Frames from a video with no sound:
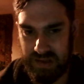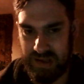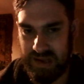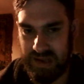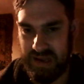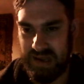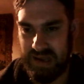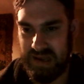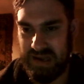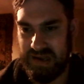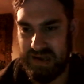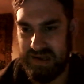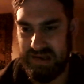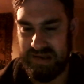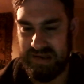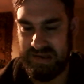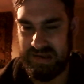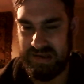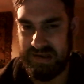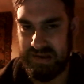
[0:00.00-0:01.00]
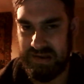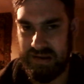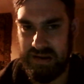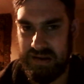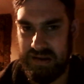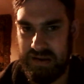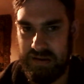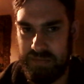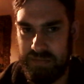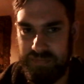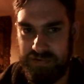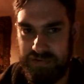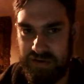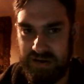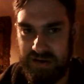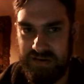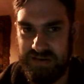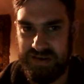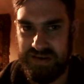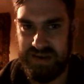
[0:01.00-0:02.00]
is
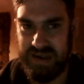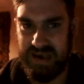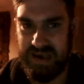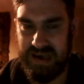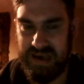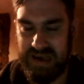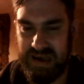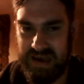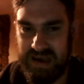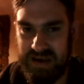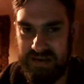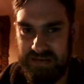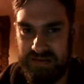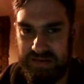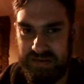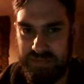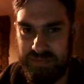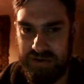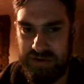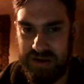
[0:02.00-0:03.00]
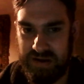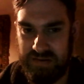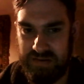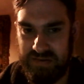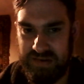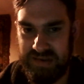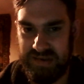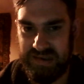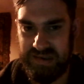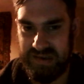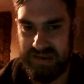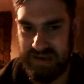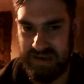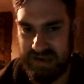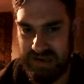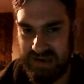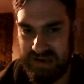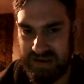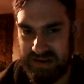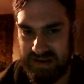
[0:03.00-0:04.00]
approached at a house by
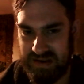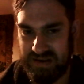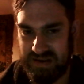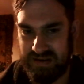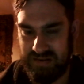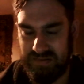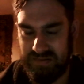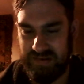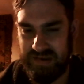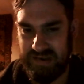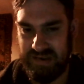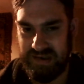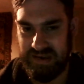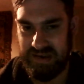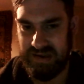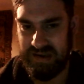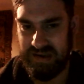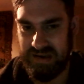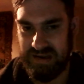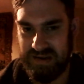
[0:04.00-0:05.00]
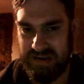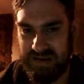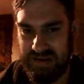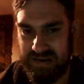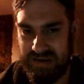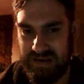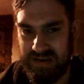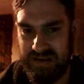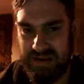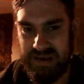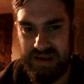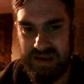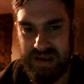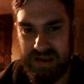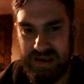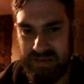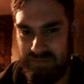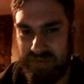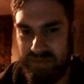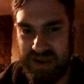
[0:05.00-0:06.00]
Christina. Christina
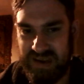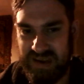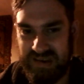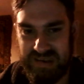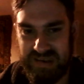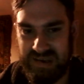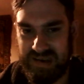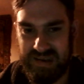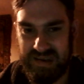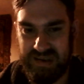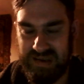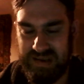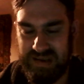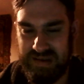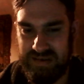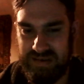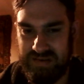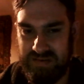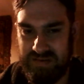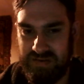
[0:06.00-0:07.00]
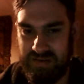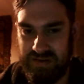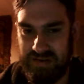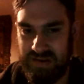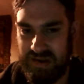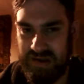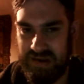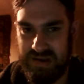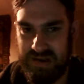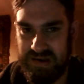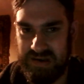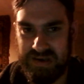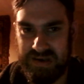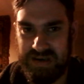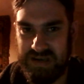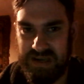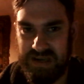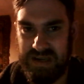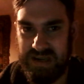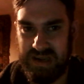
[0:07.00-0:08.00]
makes it clear to her that
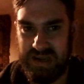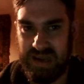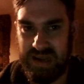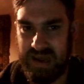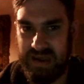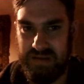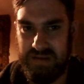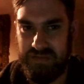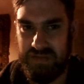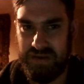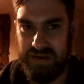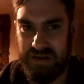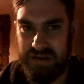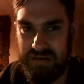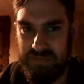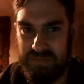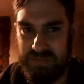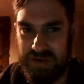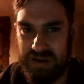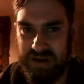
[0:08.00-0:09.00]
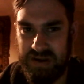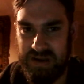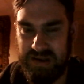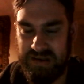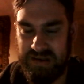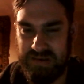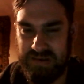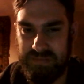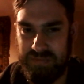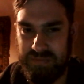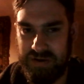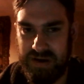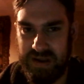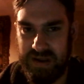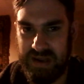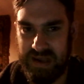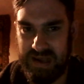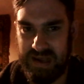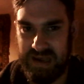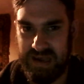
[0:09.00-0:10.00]
she gave her the money to buy
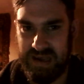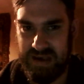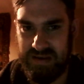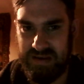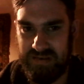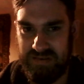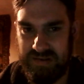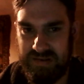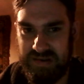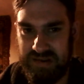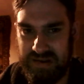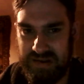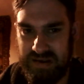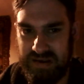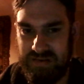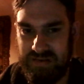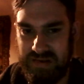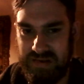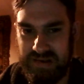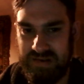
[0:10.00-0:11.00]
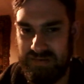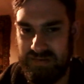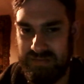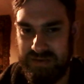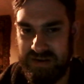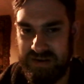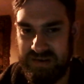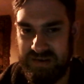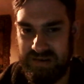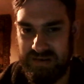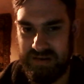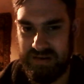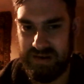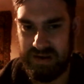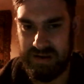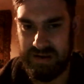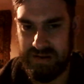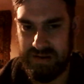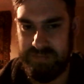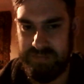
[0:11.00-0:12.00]
the house, so it's almost
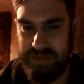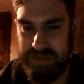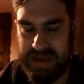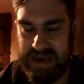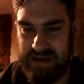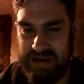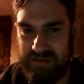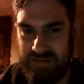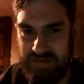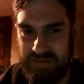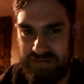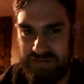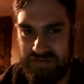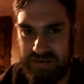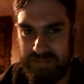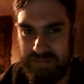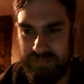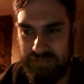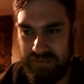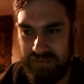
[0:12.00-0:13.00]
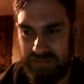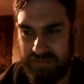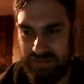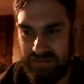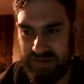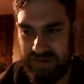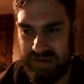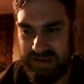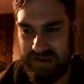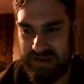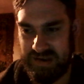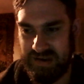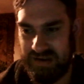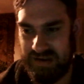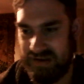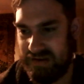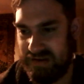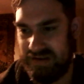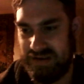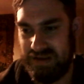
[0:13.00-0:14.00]
like a power trip from
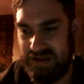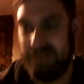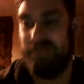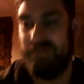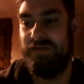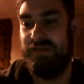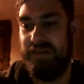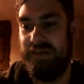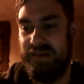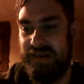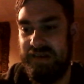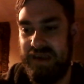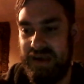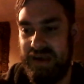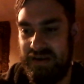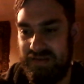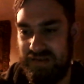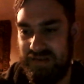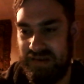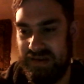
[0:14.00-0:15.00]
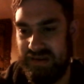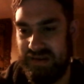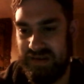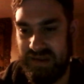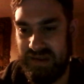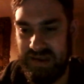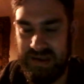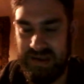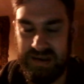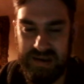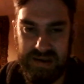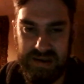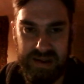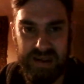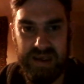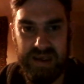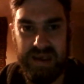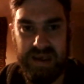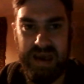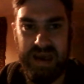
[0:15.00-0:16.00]
Christina. She also tells her then
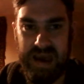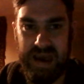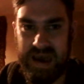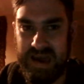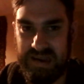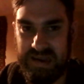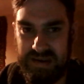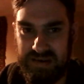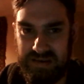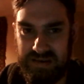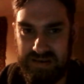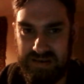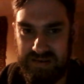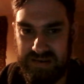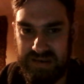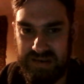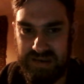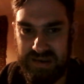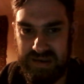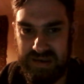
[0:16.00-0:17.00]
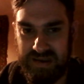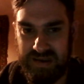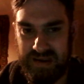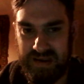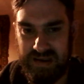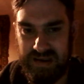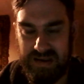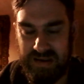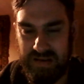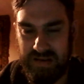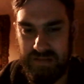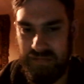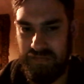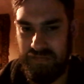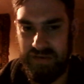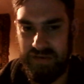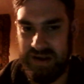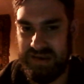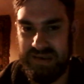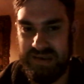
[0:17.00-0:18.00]
Atticus
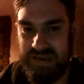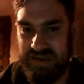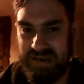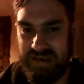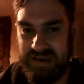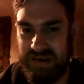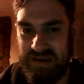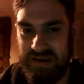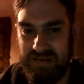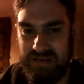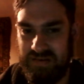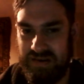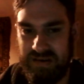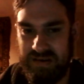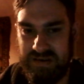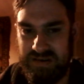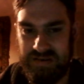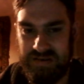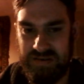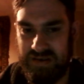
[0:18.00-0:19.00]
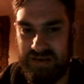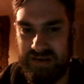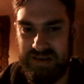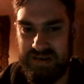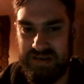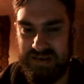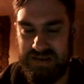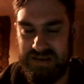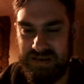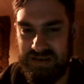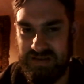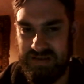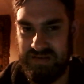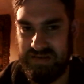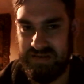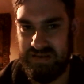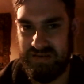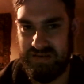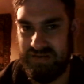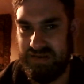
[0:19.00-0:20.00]
threatened her and tried to shoot
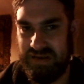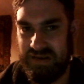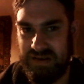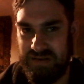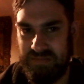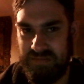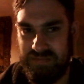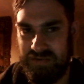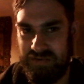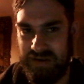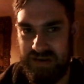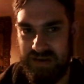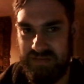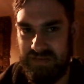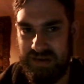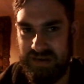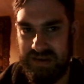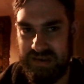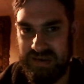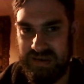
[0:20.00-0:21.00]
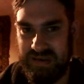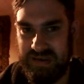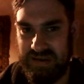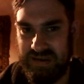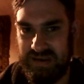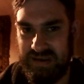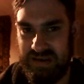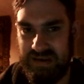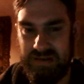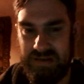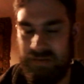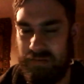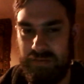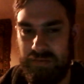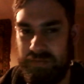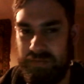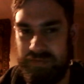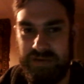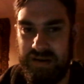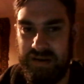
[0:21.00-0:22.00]
her in the previous scene or
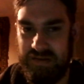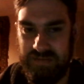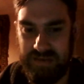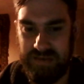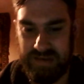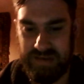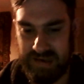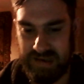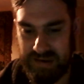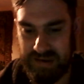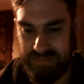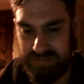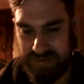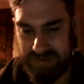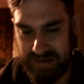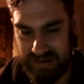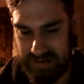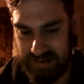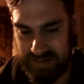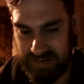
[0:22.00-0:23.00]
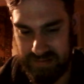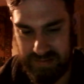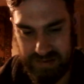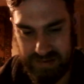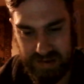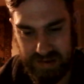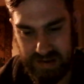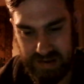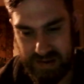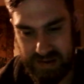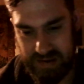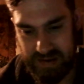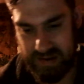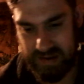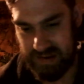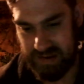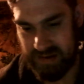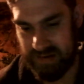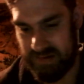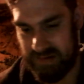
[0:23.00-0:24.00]
previous episode.
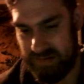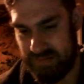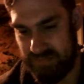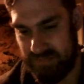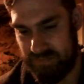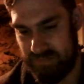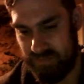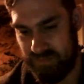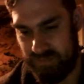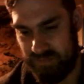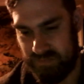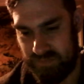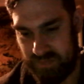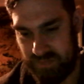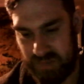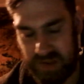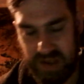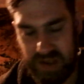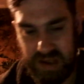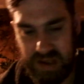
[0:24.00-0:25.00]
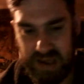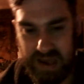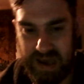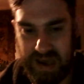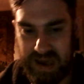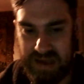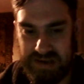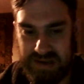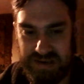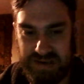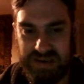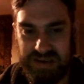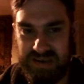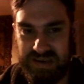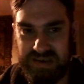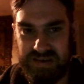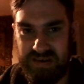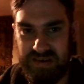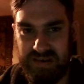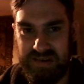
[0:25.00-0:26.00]
And she
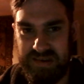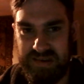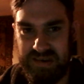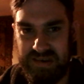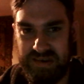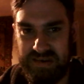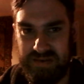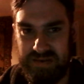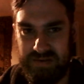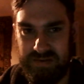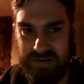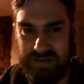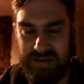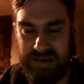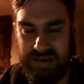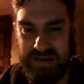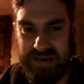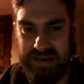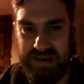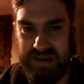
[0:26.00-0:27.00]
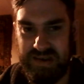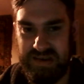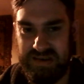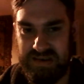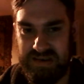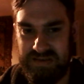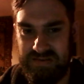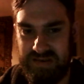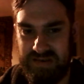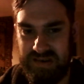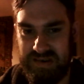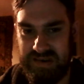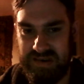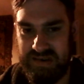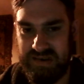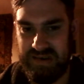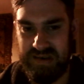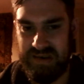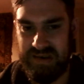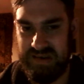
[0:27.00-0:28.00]
tries to talk the teacher
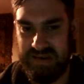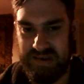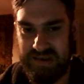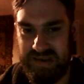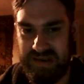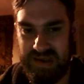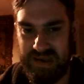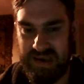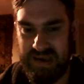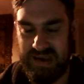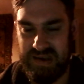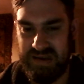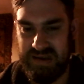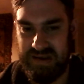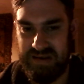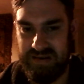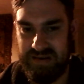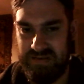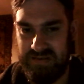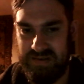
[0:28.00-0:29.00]
into letting her